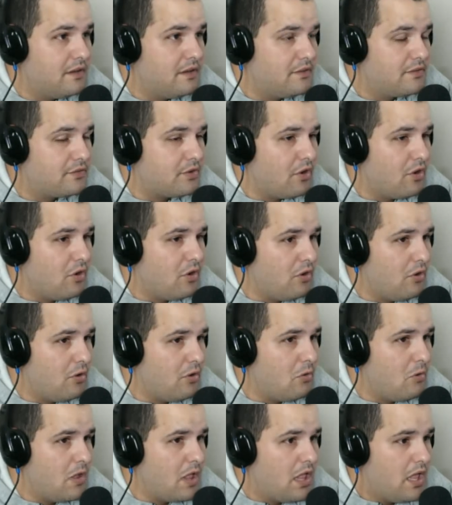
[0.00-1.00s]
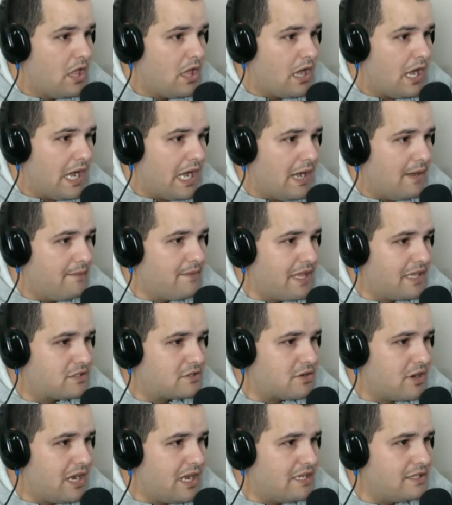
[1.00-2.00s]
So I'm not
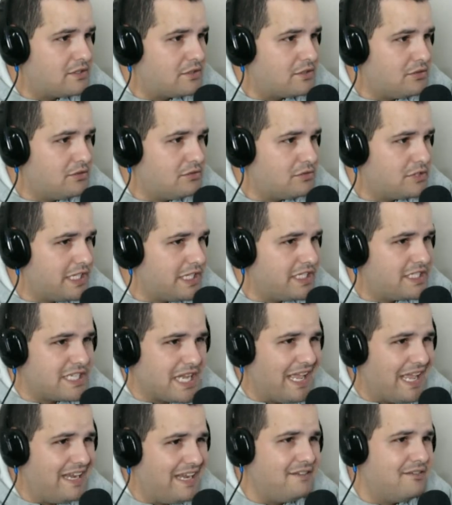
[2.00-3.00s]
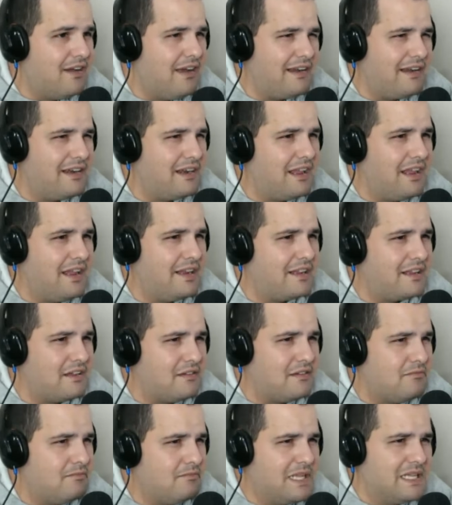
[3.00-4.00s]
trying to teach anybody like
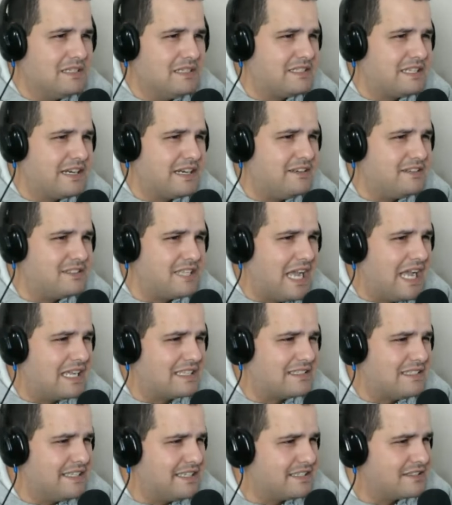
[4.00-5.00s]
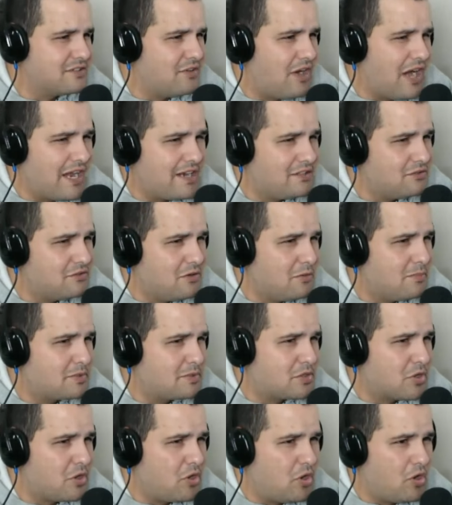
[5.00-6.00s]
military tactics or how to do a
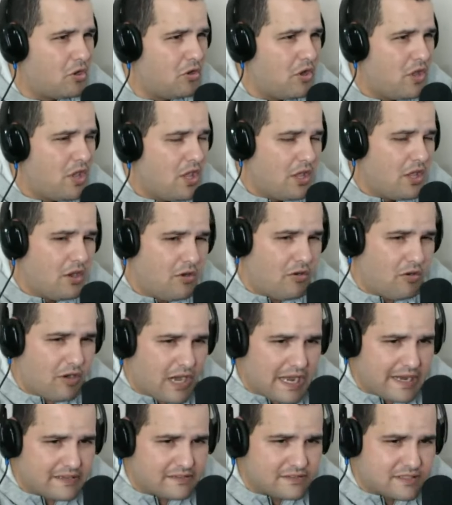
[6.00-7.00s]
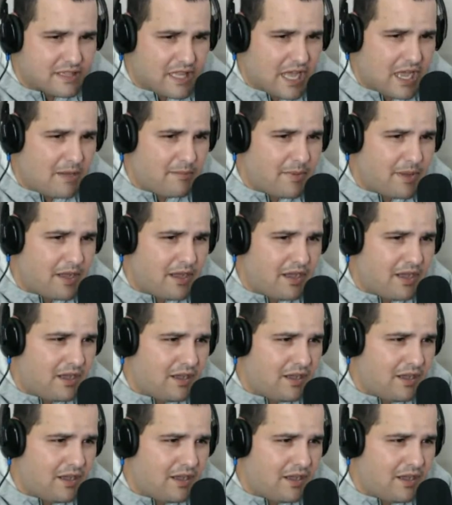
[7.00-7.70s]
patrol or how to stop, uh,